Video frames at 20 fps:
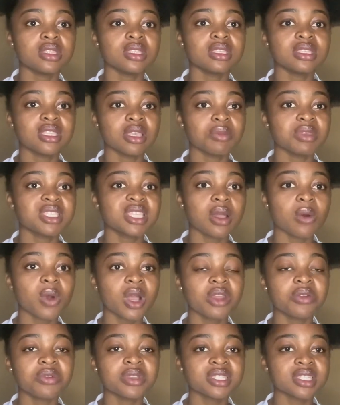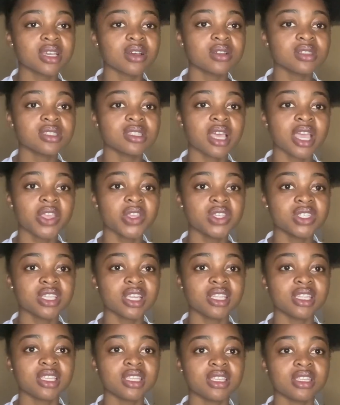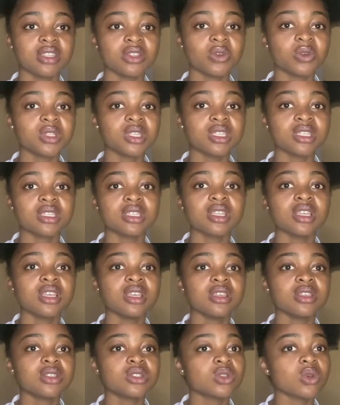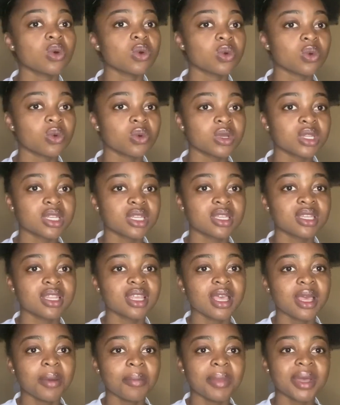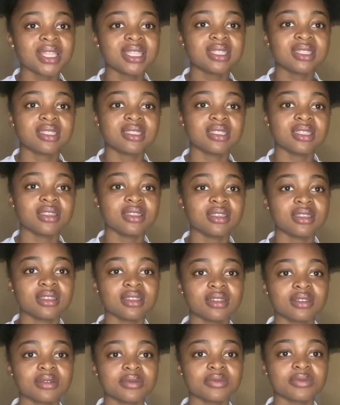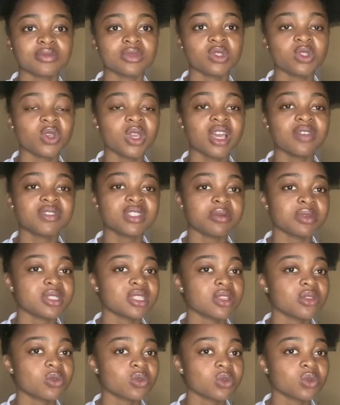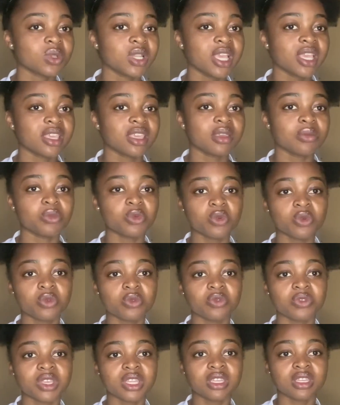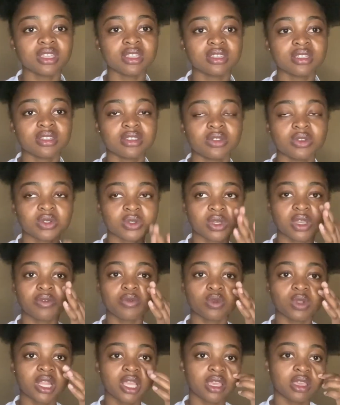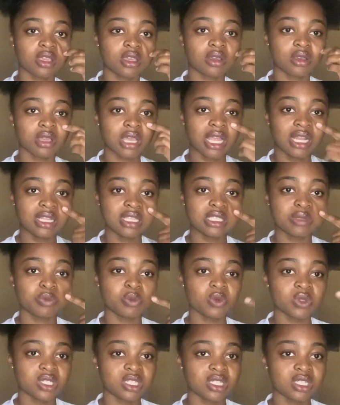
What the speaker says: semester one results are usually not so good, But you have semester two to like improve, and you also have to like at least push